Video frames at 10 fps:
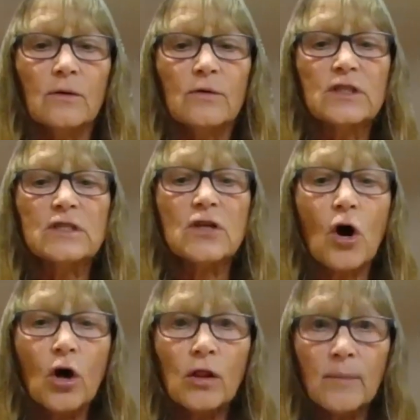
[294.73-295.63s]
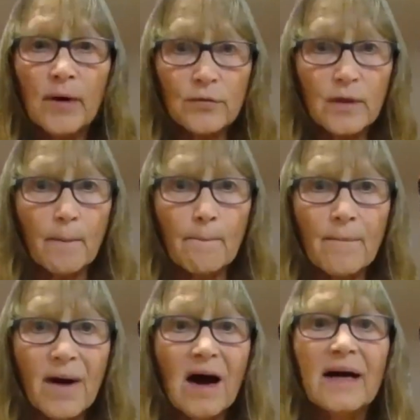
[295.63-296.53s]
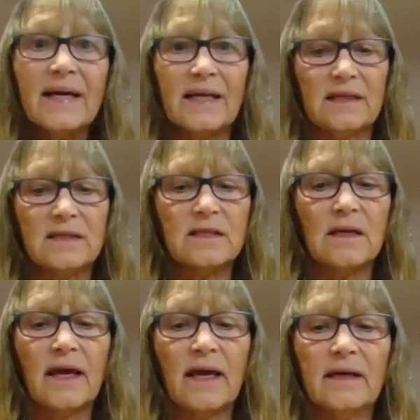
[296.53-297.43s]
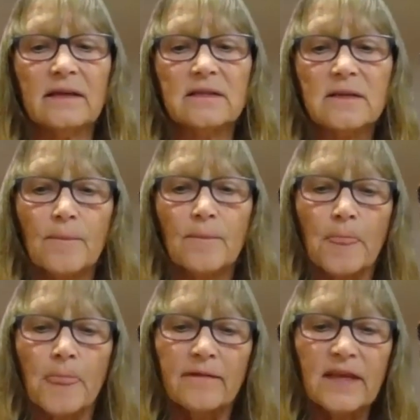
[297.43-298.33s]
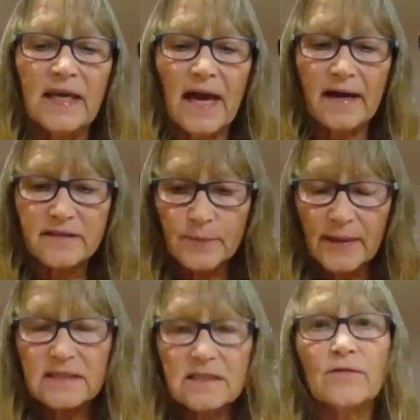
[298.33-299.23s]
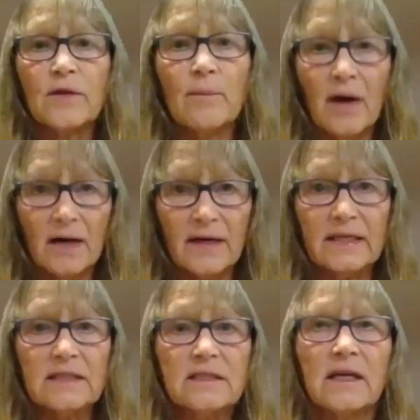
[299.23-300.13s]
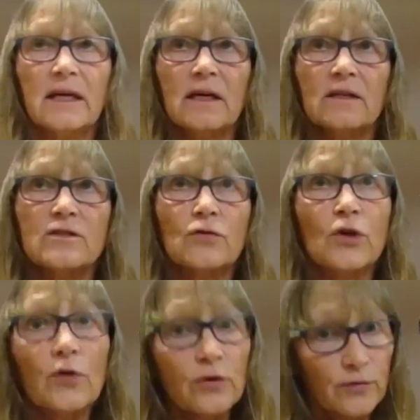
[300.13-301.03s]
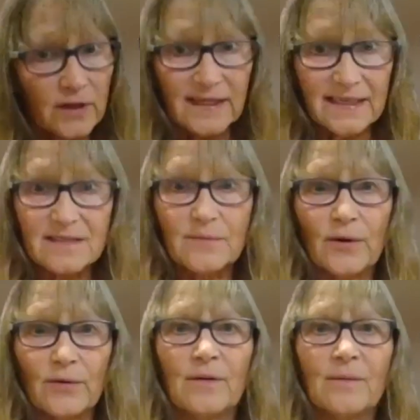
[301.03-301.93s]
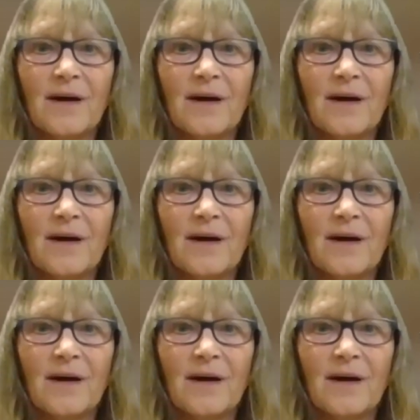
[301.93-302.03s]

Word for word: which is all about the mind and the aspects of the mind. So, yoga really is about